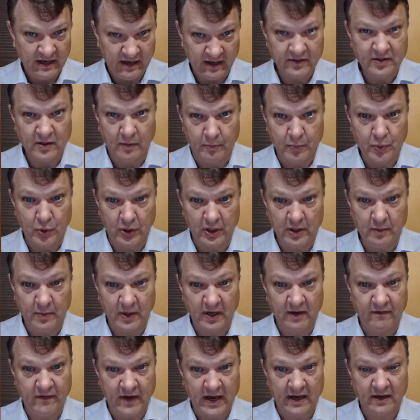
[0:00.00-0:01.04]
is a pretty
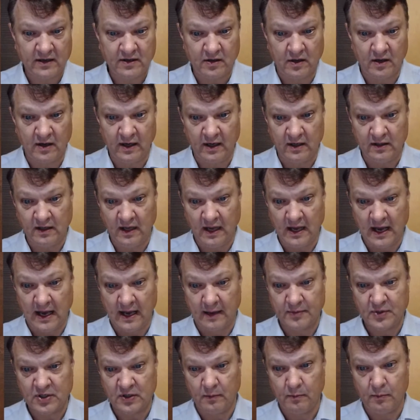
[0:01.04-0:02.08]
big factor in the
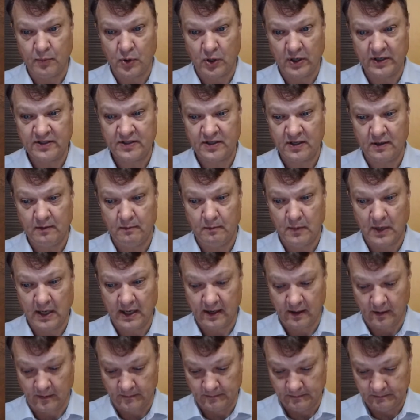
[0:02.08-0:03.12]
option pricing
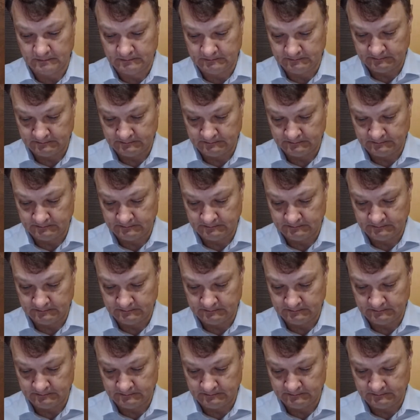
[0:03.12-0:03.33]
model.